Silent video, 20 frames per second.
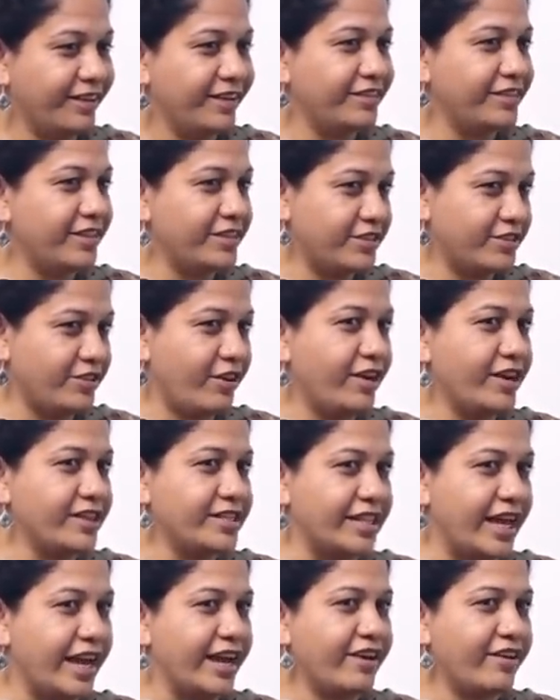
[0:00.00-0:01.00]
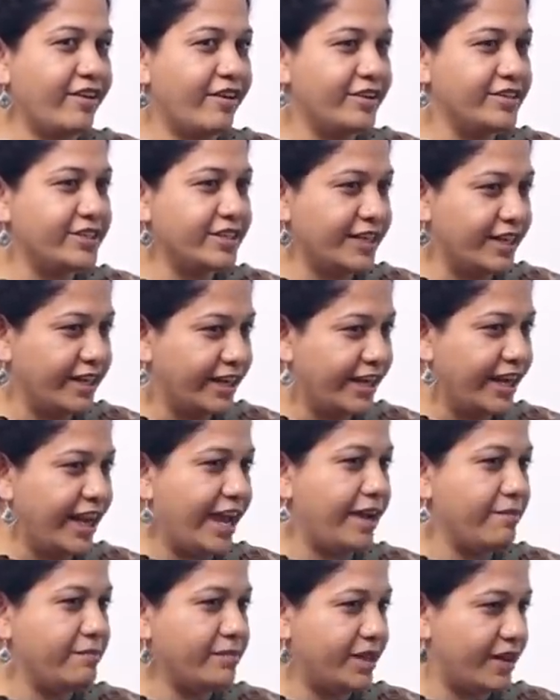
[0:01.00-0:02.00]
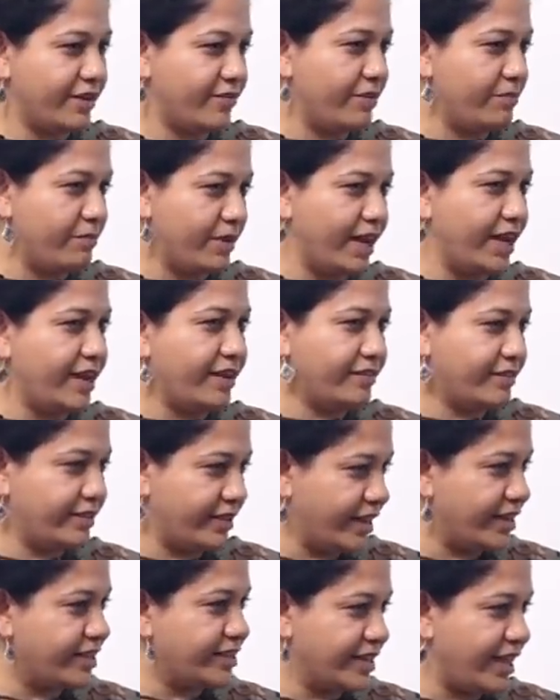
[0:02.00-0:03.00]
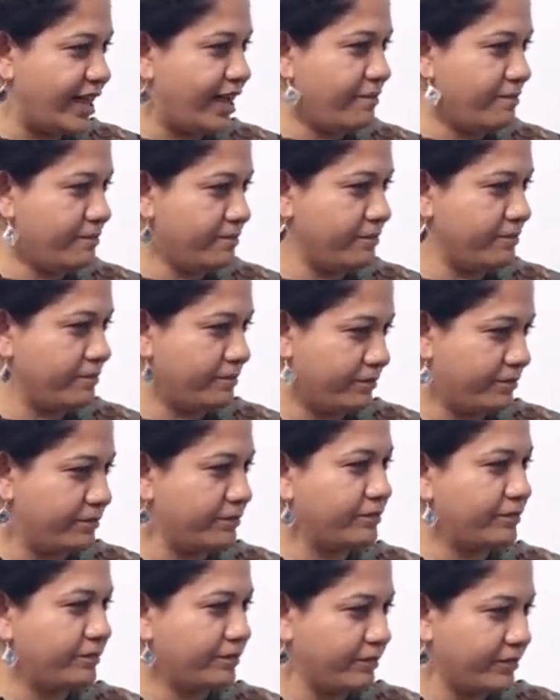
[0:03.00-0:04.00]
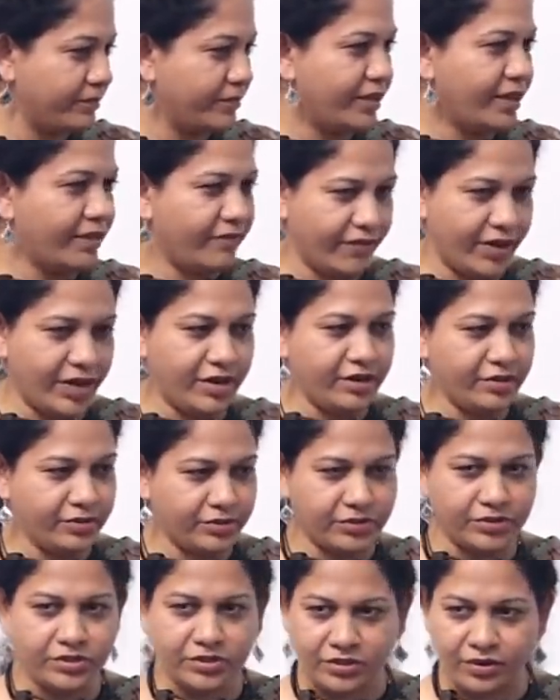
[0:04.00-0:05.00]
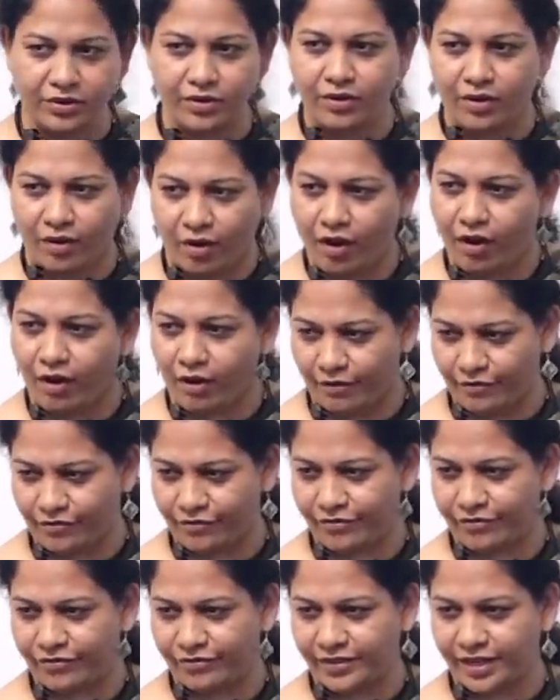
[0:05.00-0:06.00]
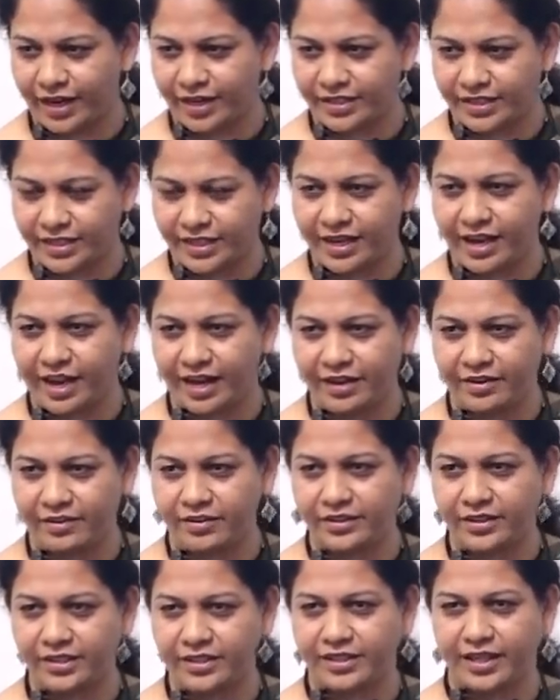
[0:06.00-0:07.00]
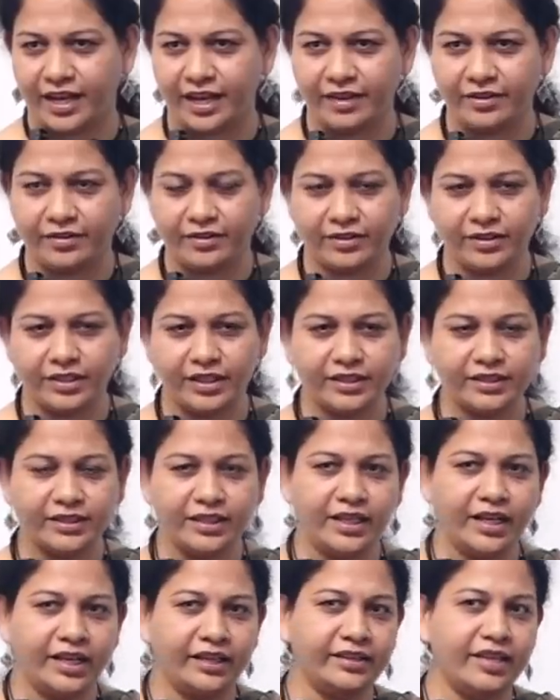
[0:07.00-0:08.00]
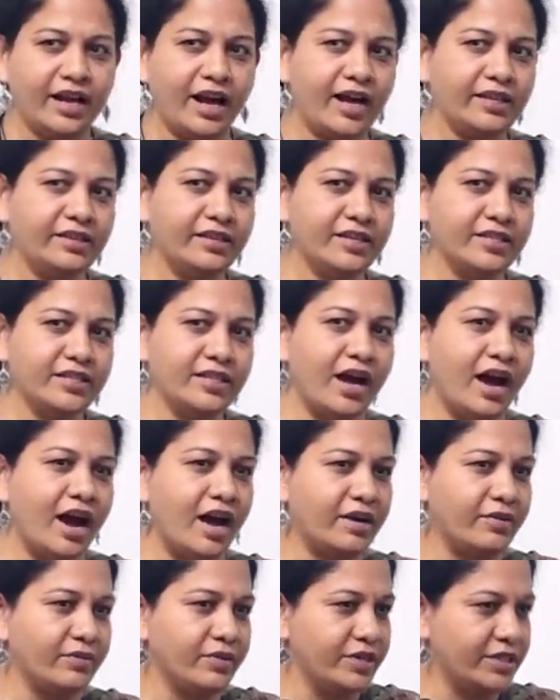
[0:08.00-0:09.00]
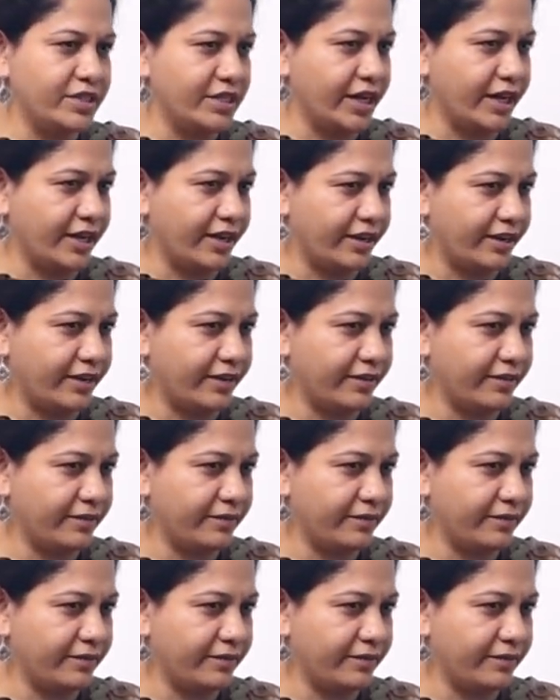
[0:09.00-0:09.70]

This is all a psychological game that we play in the exam. When you show off that, see, I know this, I know this, the other's heart would sink.